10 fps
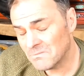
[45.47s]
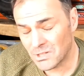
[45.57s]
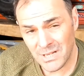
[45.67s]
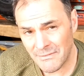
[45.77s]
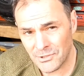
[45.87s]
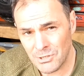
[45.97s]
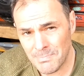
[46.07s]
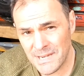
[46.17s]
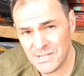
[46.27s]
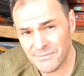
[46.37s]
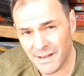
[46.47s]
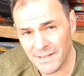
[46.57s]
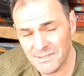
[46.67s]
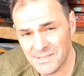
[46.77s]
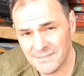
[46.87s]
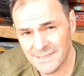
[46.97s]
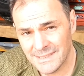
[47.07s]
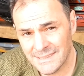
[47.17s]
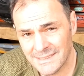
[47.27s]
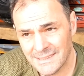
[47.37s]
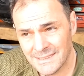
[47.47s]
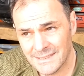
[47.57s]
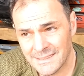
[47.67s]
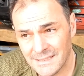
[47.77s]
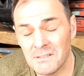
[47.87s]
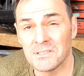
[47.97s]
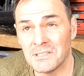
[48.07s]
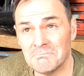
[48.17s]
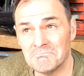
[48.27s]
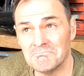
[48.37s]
"You could have the new PS5s." I was like,